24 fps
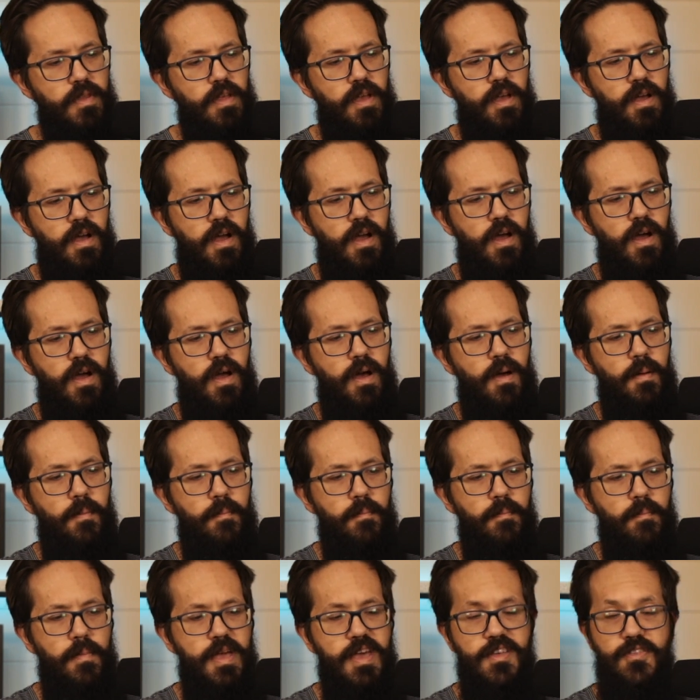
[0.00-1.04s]

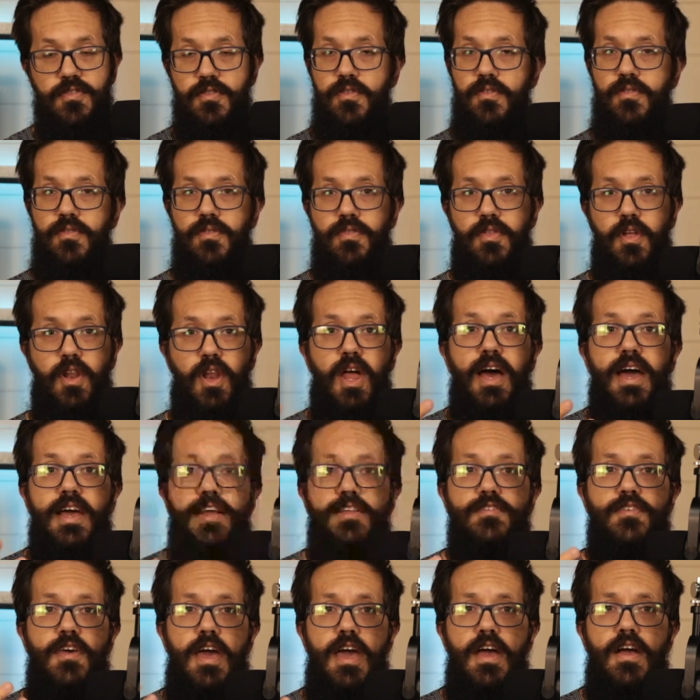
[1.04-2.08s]
the
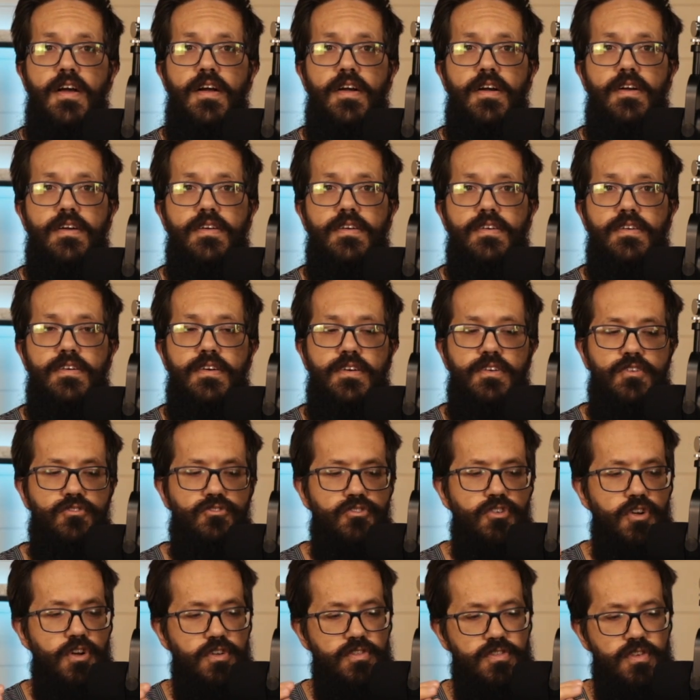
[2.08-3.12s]
lion's hair
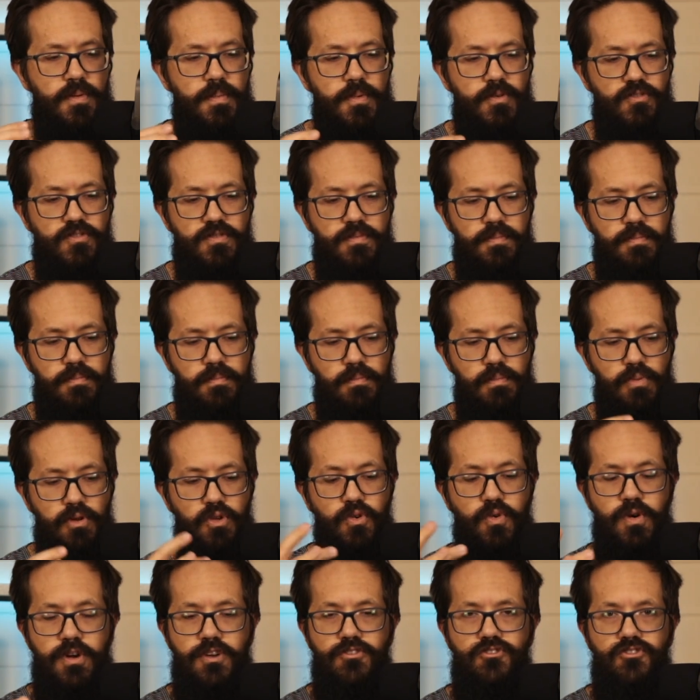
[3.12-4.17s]
turns almost
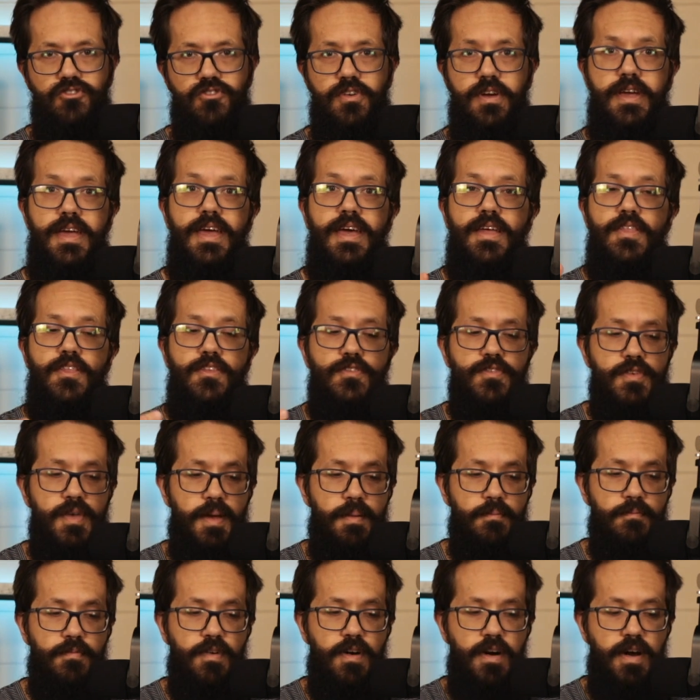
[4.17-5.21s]
bluish. Again, the
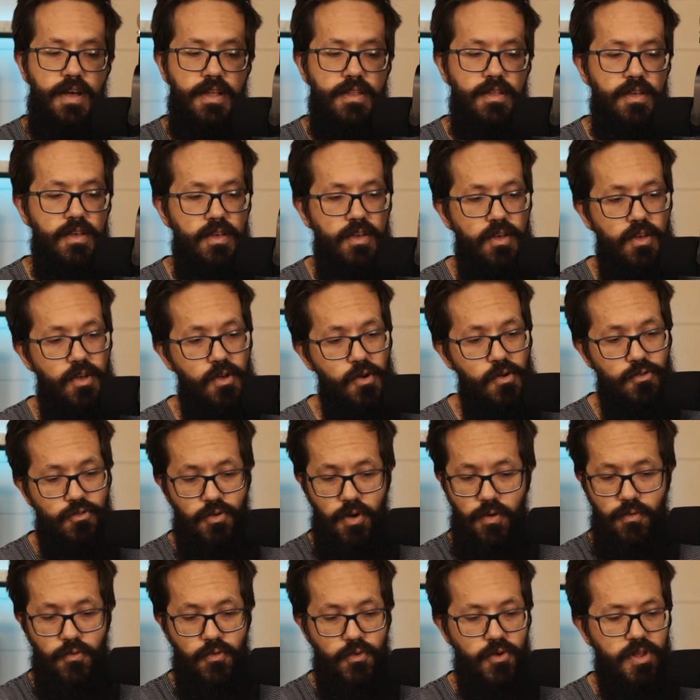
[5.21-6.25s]
same font. So I
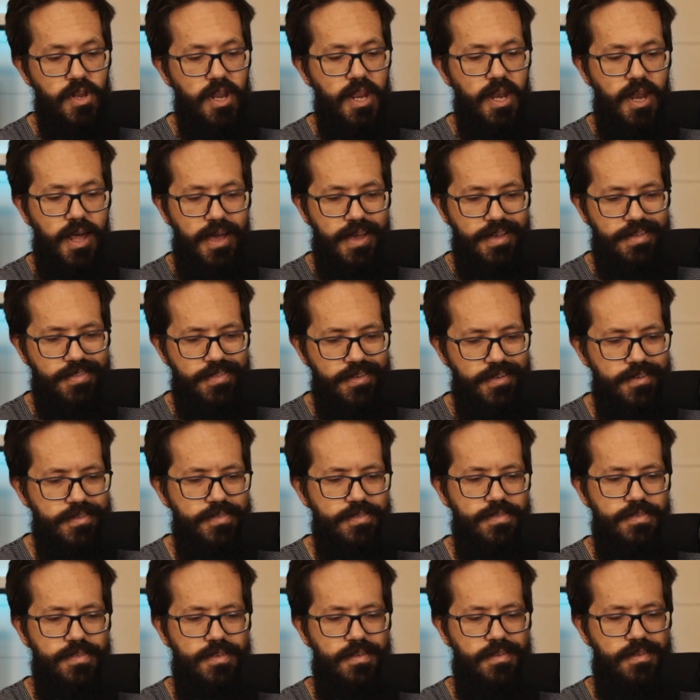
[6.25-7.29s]
really like
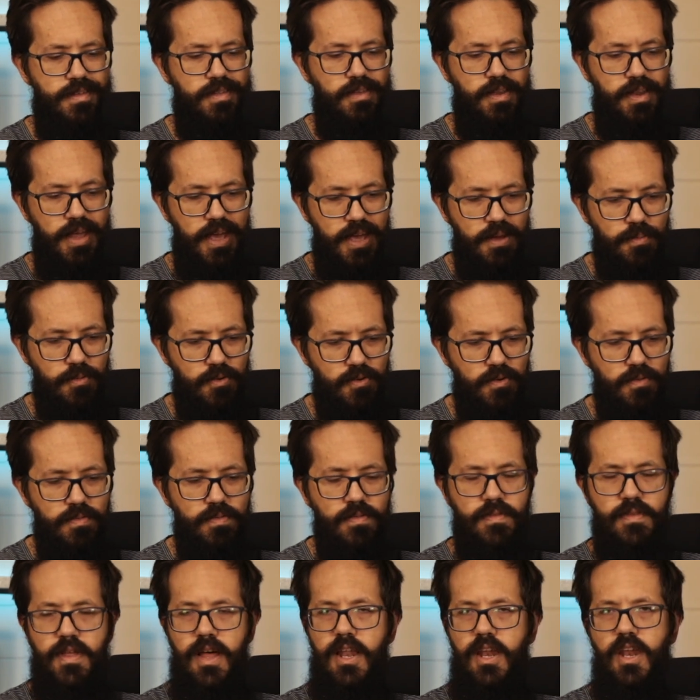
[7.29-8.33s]
this label.
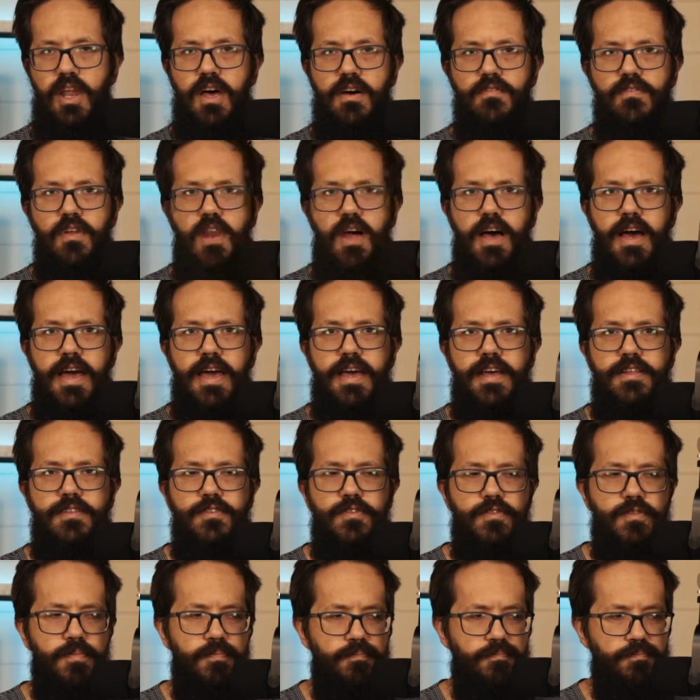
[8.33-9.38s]
I love
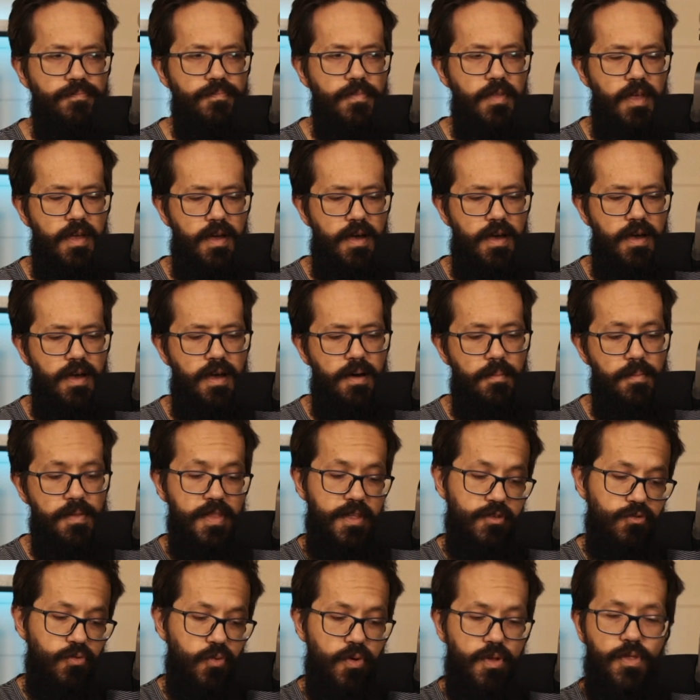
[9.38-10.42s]
lions, and
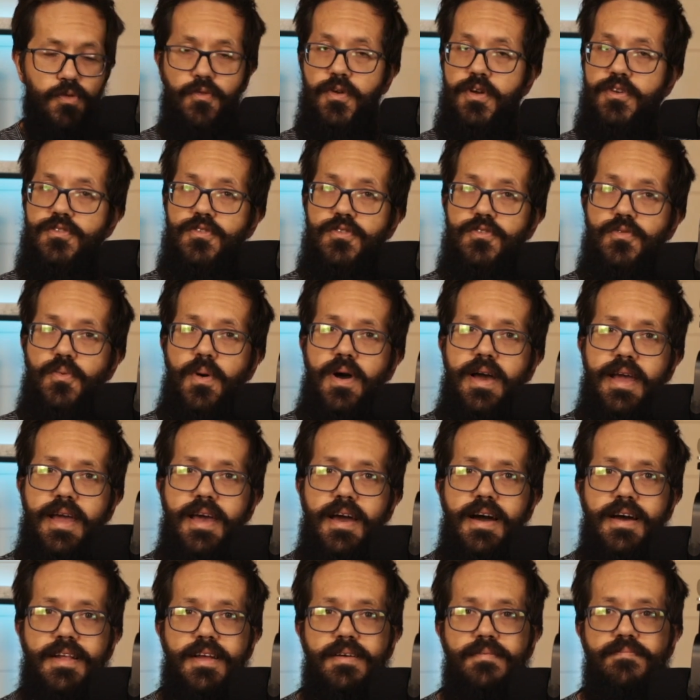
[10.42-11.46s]
that's one of the reasons why I
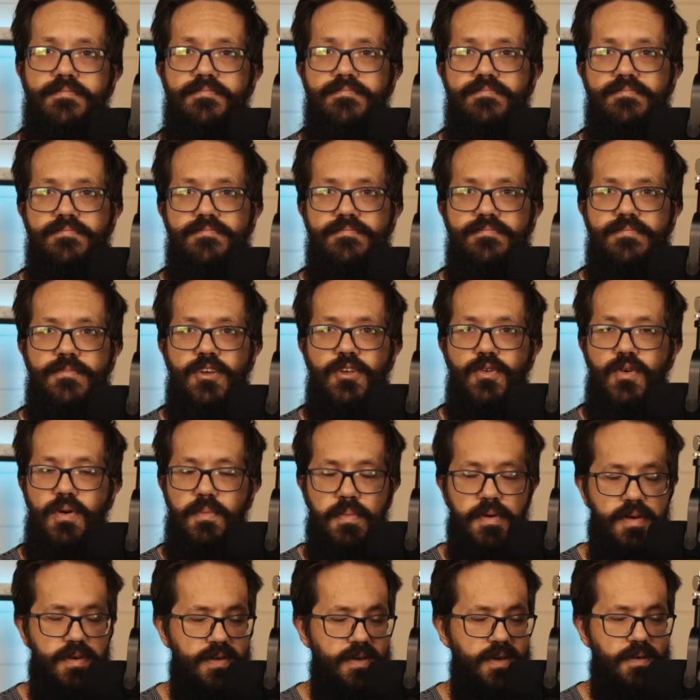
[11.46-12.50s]
got it. I'm
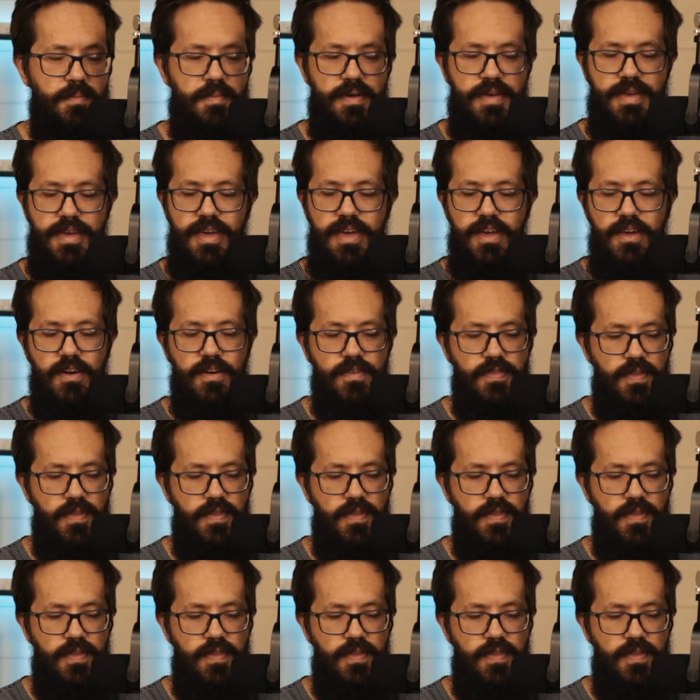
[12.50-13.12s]
a geek on